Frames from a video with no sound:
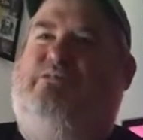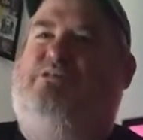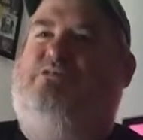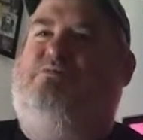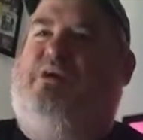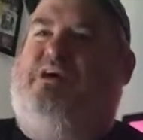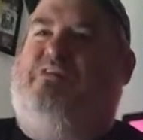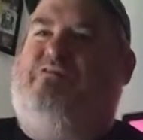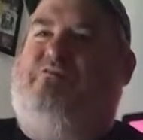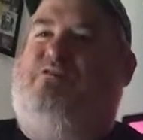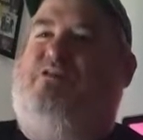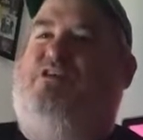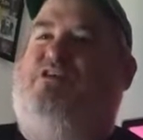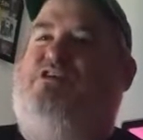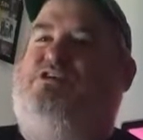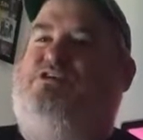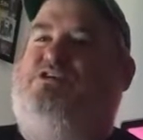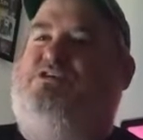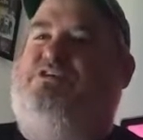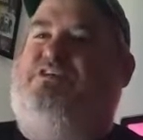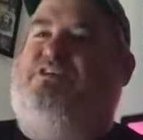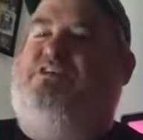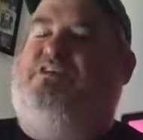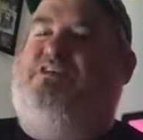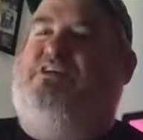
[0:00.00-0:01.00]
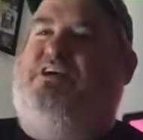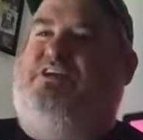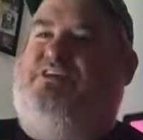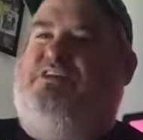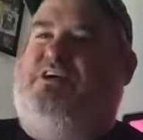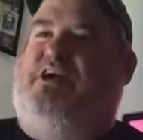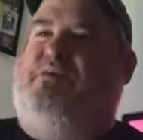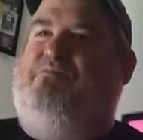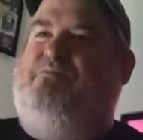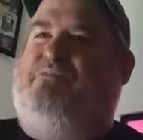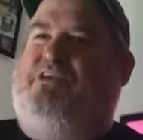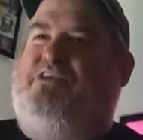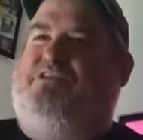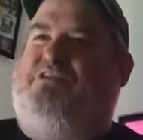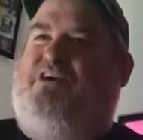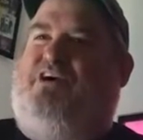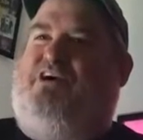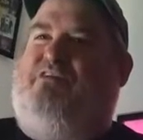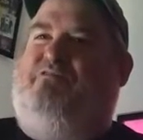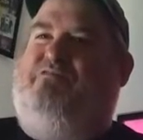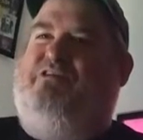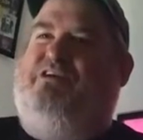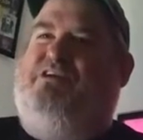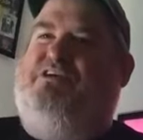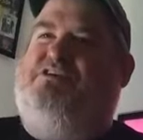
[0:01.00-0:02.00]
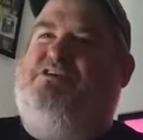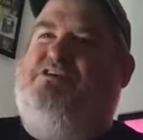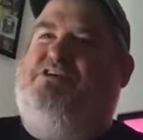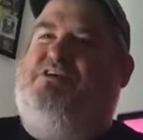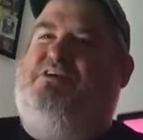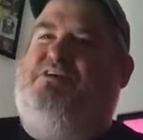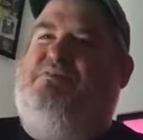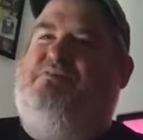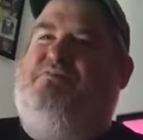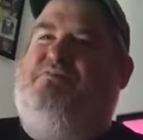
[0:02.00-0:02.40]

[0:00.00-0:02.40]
my first attempt at Dollface.